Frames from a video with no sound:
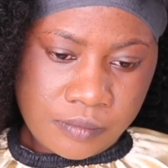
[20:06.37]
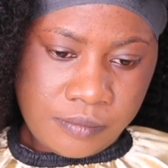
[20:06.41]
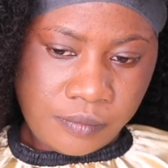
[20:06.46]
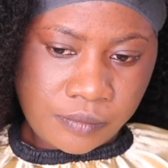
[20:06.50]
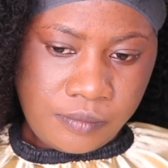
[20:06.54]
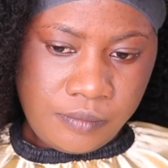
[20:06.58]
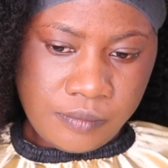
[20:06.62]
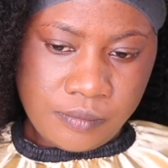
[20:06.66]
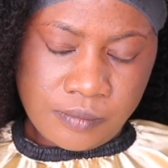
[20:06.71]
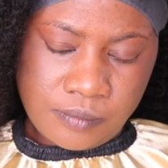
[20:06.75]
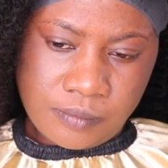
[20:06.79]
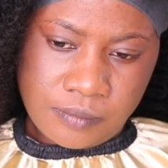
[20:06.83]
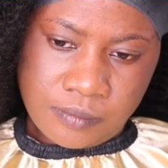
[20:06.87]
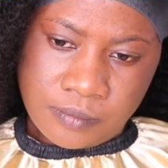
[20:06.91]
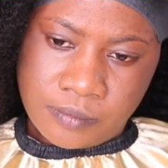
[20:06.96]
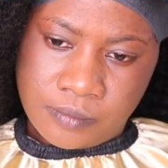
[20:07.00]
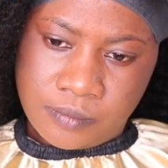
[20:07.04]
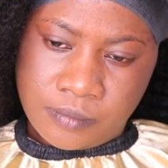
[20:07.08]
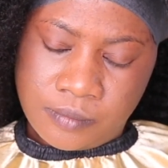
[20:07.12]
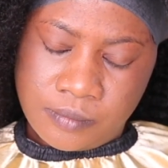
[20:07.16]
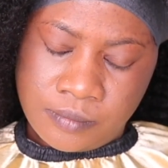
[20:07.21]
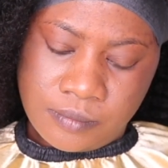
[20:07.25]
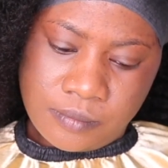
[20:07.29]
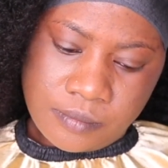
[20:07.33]
on top.
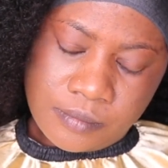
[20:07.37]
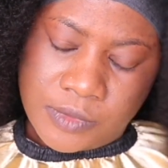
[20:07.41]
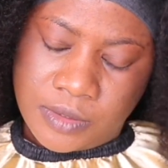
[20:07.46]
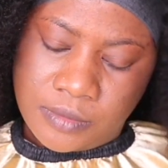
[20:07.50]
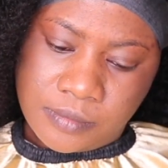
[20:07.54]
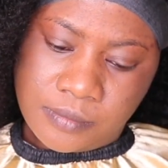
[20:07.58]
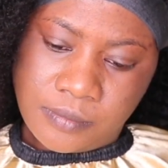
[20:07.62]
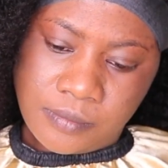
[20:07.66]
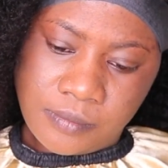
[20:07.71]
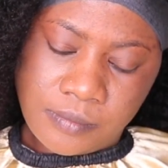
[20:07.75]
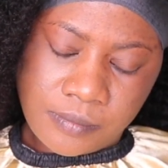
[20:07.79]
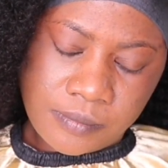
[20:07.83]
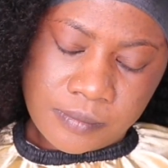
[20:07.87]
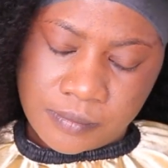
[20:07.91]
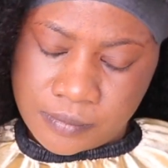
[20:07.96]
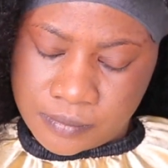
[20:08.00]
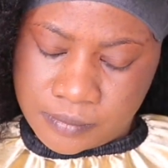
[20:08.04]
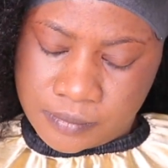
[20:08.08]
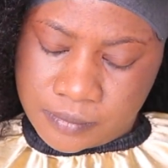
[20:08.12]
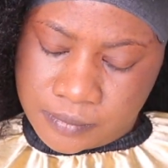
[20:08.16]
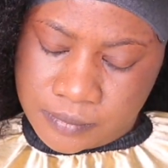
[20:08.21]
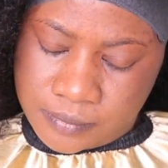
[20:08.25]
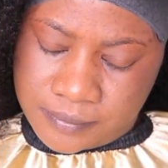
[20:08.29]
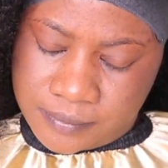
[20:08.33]
Next,
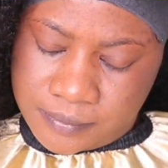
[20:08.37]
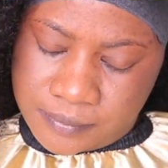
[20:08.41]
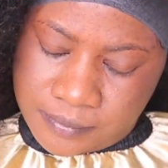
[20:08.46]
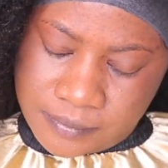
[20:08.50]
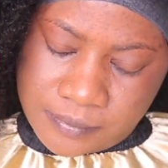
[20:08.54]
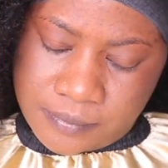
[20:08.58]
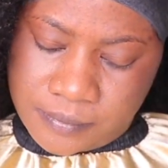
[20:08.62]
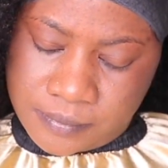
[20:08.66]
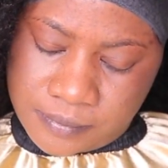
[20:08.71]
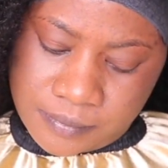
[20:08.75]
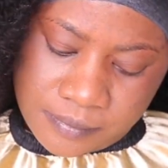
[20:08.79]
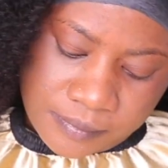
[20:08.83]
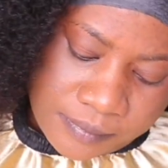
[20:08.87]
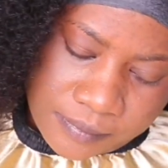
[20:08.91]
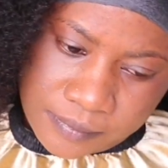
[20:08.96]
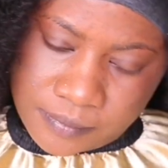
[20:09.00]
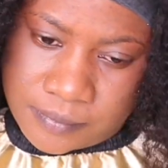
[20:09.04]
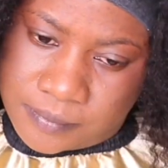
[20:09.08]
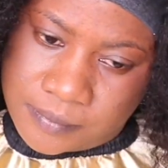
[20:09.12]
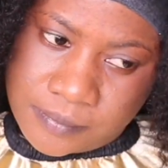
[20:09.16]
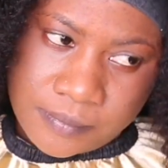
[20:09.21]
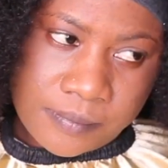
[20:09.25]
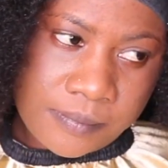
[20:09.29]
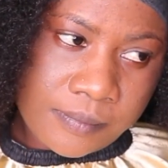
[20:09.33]
I'm taking my
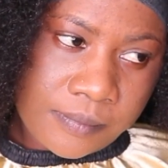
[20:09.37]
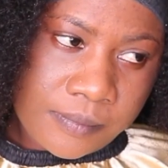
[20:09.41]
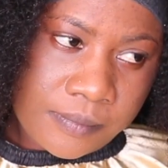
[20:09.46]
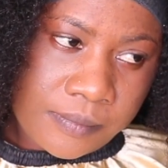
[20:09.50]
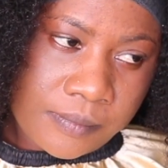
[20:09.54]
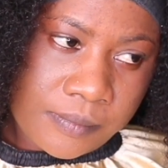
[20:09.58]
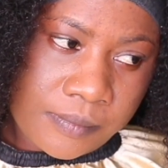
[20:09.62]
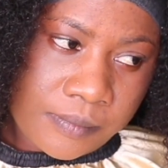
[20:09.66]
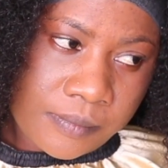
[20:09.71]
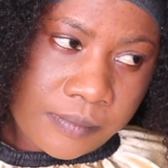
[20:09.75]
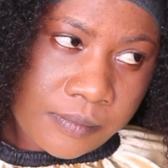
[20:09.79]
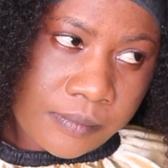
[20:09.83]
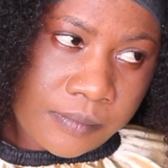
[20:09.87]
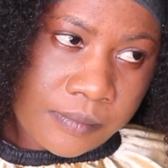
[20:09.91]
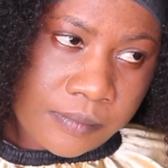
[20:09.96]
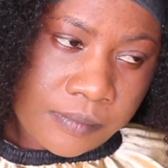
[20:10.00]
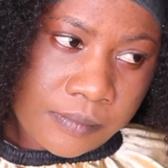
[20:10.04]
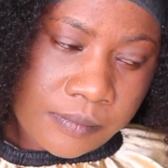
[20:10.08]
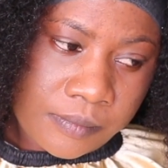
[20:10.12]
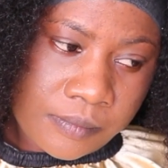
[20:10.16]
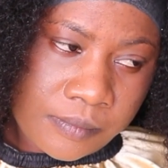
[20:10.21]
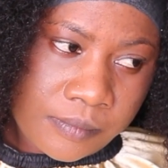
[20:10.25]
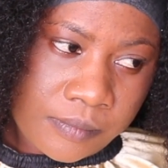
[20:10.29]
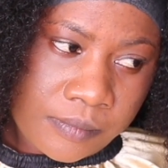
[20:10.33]
spray bottle, it's
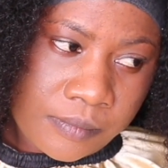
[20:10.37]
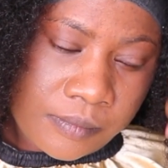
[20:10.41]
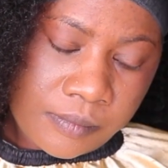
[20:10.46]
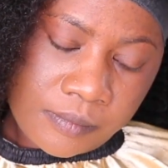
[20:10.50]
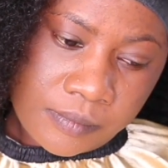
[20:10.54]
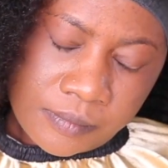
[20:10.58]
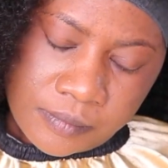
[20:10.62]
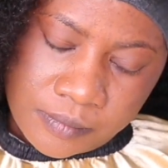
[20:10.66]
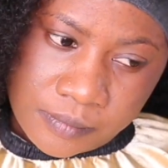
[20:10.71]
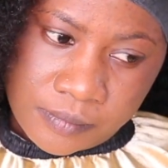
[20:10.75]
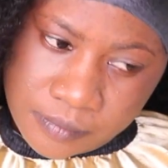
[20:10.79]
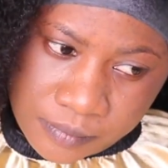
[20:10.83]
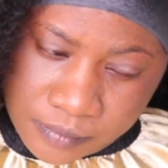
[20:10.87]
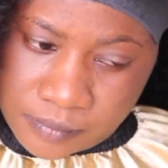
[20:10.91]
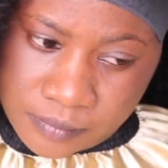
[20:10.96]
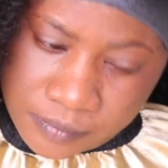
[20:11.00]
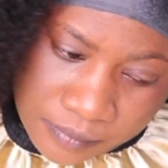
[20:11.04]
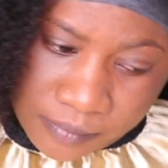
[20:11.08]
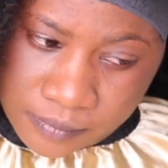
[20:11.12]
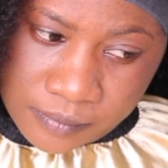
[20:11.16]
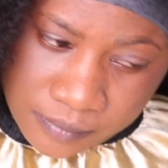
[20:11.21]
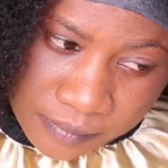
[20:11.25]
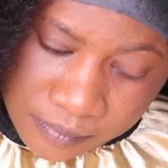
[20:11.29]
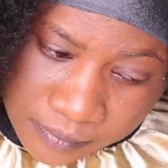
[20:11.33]
mixed with water
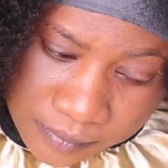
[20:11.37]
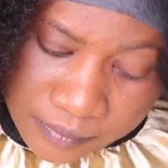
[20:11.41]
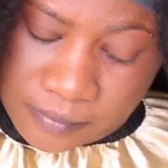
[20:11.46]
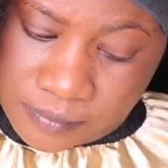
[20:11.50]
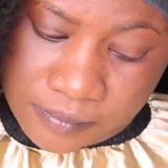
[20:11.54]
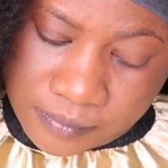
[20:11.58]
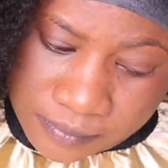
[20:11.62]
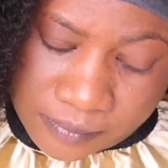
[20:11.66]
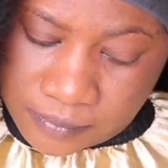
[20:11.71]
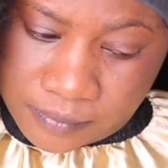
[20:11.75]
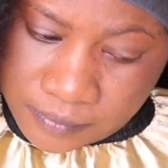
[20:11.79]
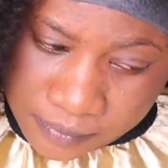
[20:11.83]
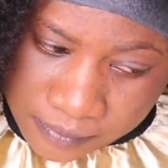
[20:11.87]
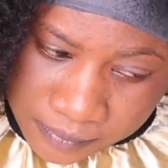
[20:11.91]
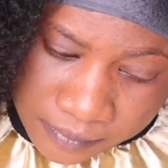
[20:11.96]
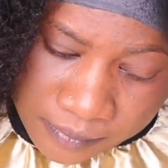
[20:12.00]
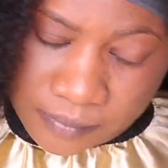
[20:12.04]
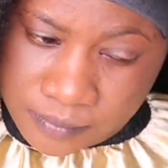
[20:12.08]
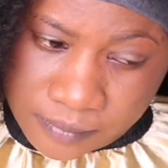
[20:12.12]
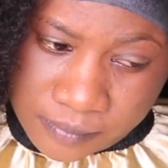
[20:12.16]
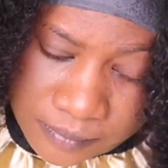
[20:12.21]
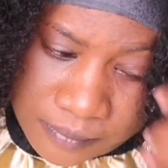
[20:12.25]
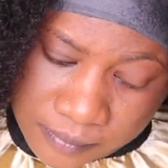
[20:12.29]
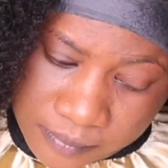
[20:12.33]
and a little
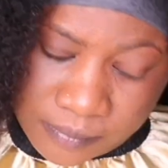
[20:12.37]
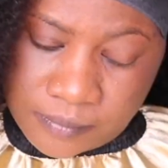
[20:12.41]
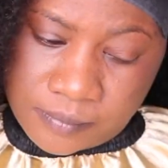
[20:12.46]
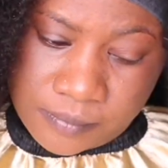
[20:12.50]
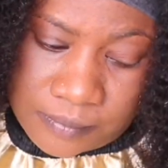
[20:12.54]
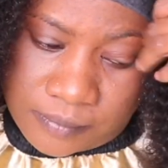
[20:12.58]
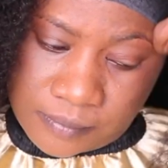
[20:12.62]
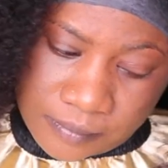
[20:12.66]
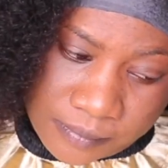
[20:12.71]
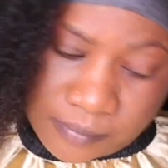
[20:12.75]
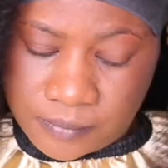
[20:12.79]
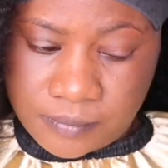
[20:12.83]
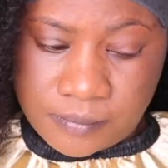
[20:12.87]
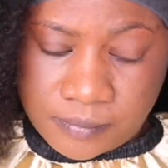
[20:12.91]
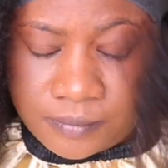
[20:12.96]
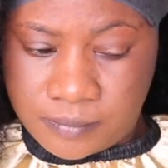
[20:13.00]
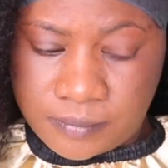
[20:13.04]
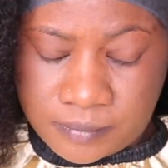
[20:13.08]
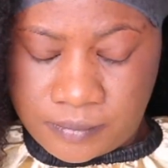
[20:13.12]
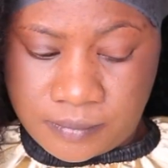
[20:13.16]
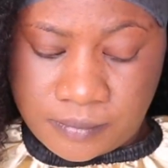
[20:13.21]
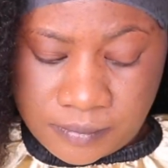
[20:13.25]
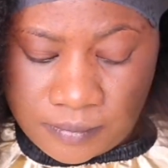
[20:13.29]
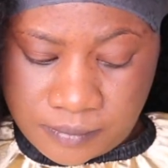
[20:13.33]
bit of
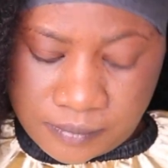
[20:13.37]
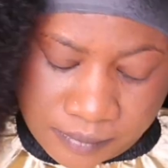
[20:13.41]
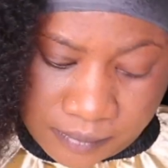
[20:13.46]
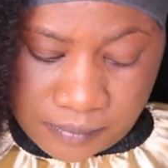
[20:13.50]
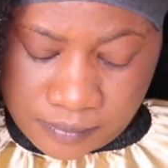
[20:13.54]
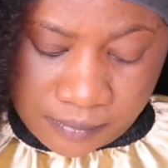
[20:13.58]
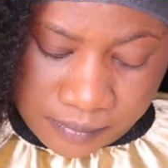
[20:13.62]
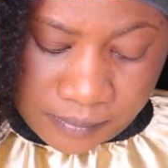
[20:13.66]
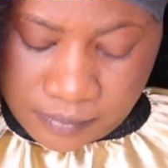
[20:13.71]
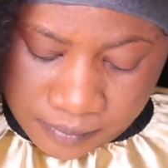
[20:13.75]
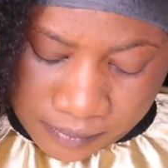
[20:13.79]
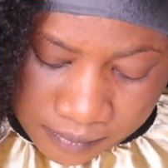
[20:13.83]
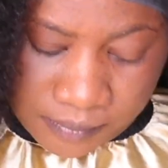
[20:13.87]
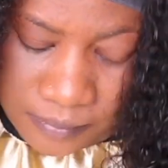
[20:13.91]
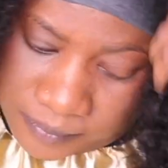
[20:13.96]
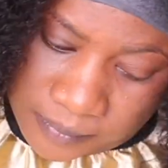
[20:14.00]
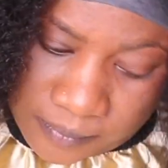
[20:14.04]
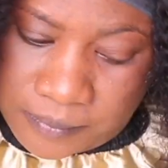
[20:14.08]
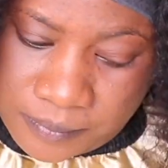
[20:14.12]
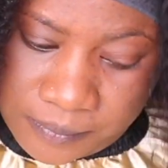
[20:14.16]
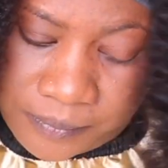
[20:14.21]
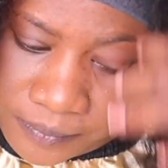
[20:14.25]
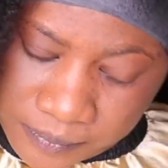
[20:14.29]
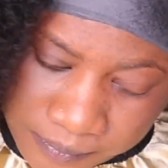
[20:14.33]
conditioner, and I
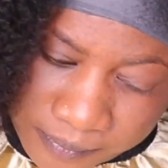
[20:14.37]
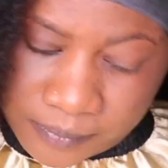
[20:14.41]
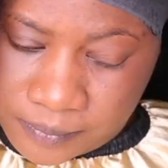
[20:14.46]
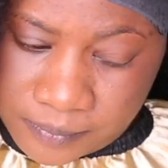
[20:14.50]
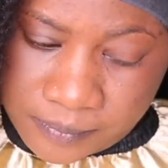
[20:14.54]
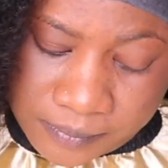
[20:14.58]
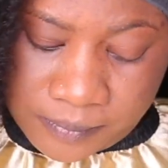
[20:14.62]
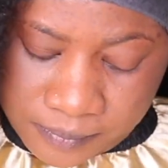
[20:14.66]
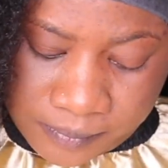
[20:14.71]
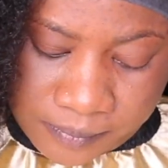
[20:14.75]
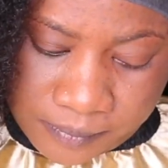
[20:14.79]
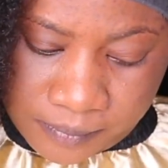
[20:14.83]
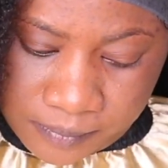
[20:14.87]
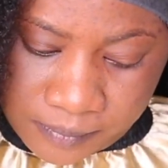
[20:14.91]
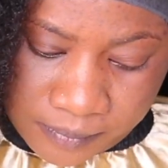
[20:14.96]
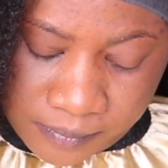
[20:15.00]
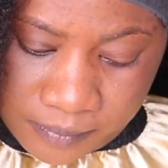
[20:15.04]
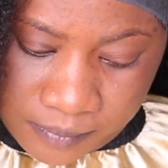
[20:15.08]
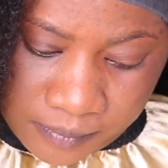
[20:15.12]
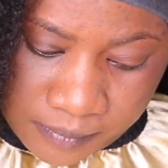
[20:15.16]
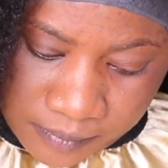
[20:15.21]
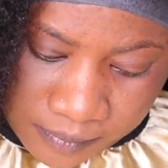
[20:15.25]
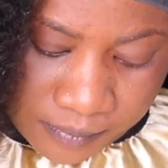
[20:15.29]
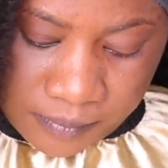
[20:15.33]
put it on the
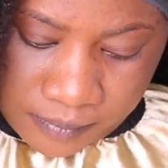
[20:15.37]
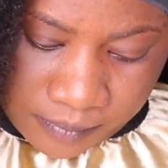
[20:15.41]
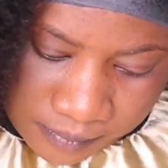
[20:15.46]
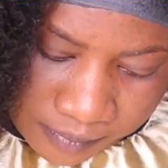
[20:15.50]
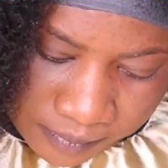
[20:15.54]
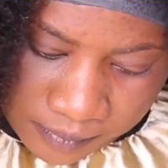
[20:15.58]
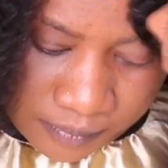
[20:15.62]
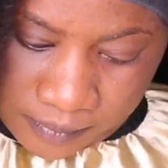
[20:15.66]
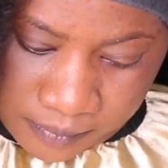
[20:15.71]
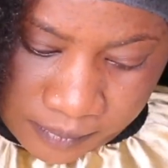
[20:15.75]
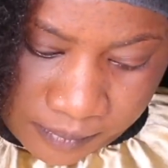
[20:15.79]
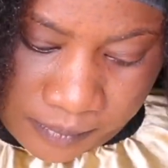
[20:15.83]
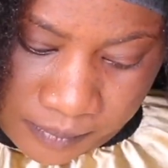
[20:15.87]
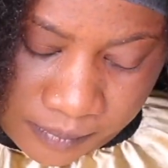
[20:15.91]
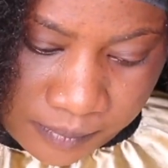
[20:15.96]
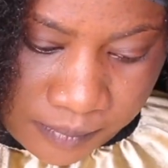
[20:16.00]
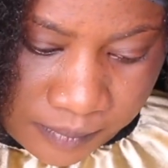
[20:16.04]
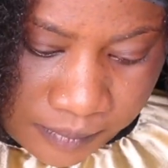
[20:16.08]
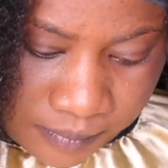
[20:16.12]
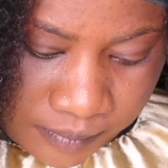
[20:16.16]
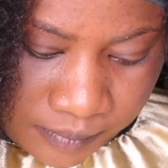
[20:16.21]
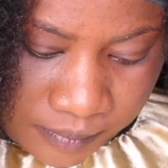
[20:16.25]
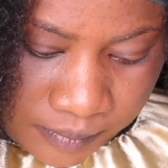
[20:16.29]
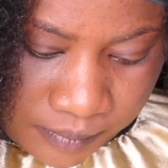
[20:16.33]
curls to make the
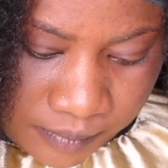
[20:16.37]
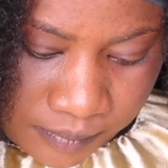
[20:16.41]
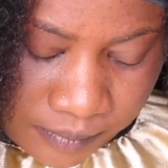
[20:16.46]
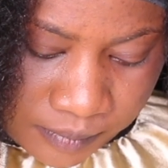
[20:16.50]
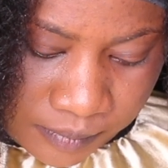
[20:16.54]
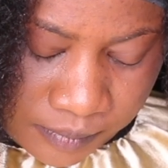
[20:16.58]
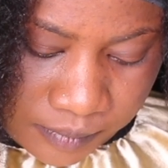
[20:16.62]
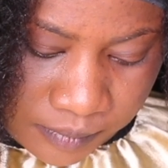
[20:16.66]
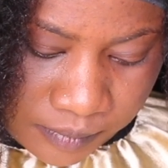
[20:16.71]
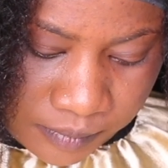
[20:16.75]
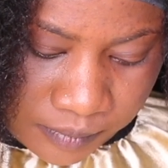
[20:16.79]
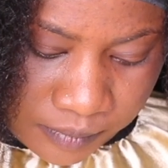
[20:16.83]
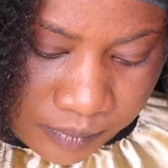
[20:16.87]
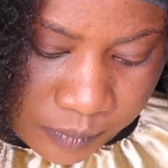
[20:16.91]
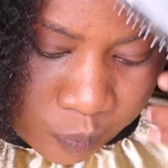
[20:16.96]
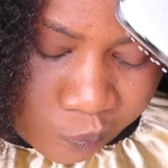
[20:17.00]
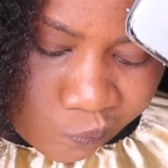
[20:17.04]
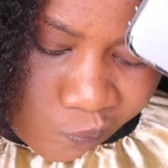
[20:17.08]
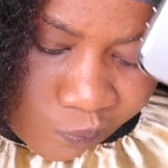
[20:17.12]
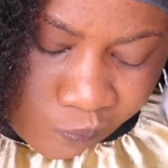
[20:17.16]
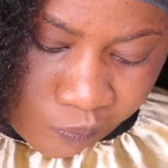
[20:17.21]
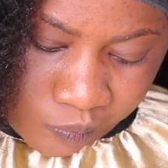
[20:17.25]
curls pop.